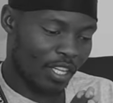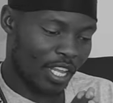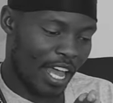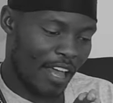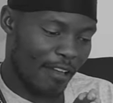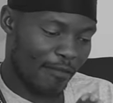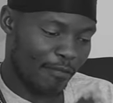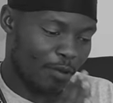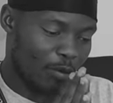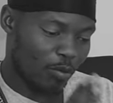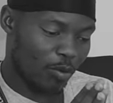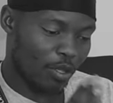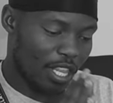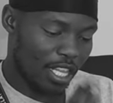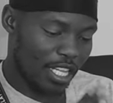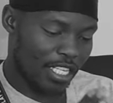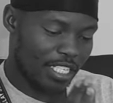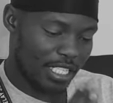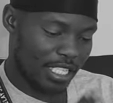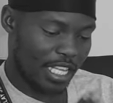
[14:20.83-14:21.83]
I've been with
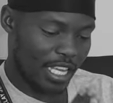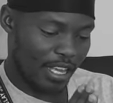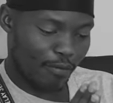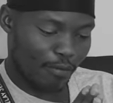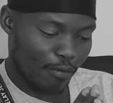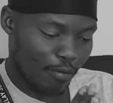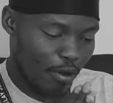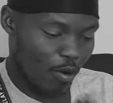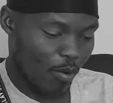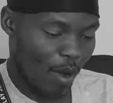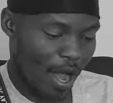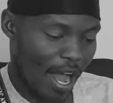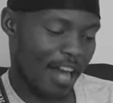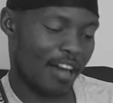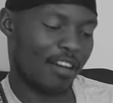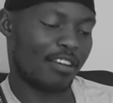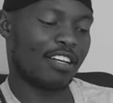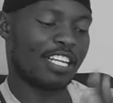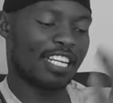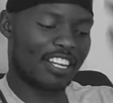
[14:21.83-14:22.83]
this thing for a
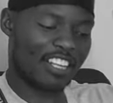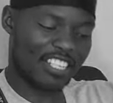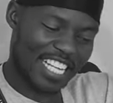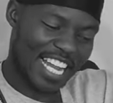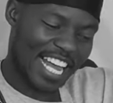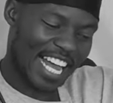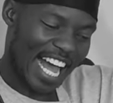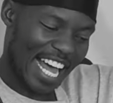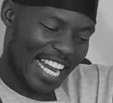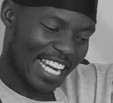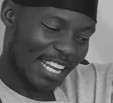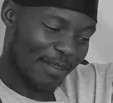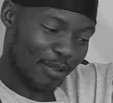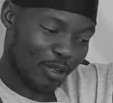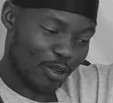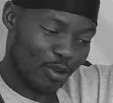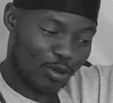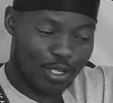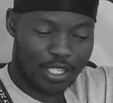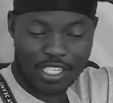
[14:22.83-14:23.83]
while, and I was like, ah, let me
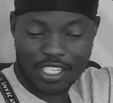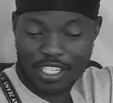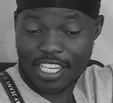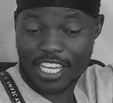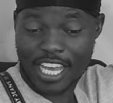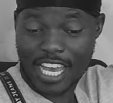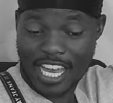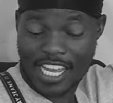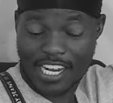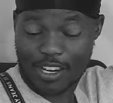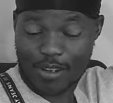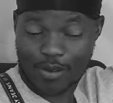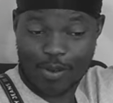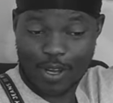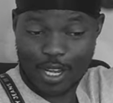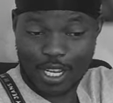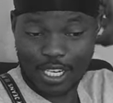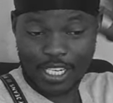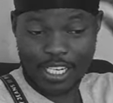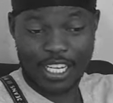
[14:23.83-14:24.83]
not tell
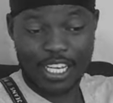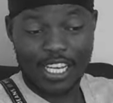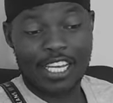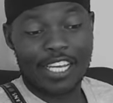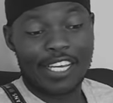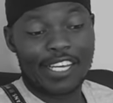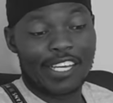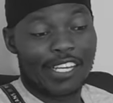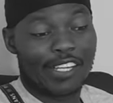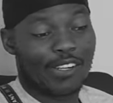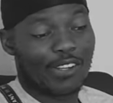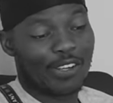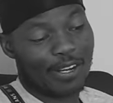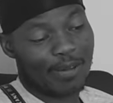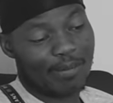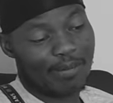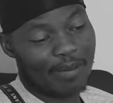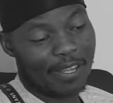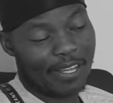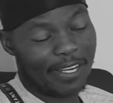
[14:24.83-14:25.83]
anyone. You know what
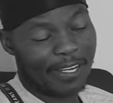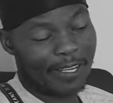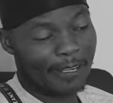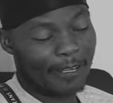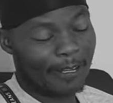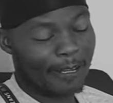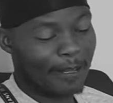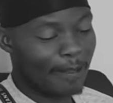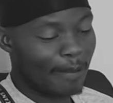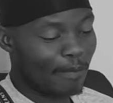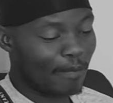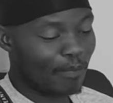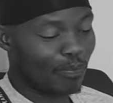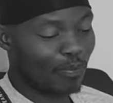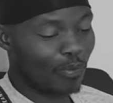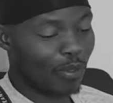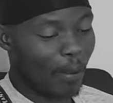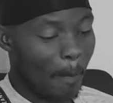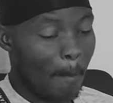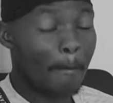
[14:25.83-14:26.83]
I mean? Um,
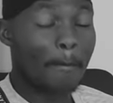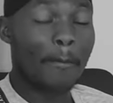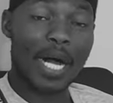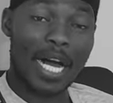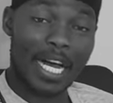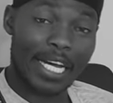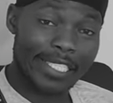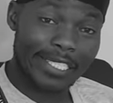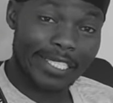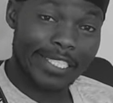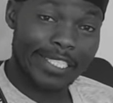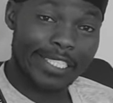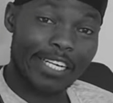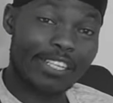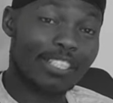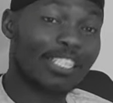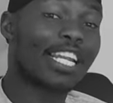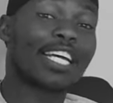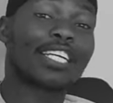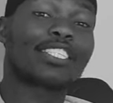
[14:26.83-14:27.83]
yeah. But I
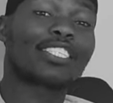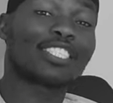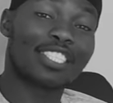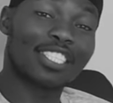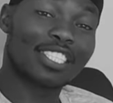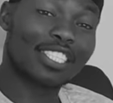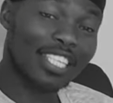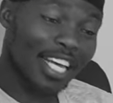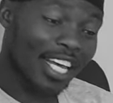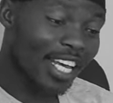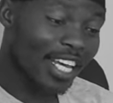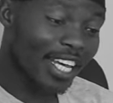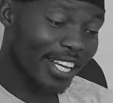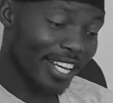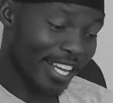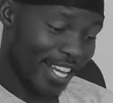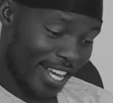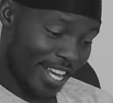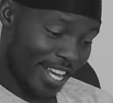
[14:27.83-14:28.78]
would like to say,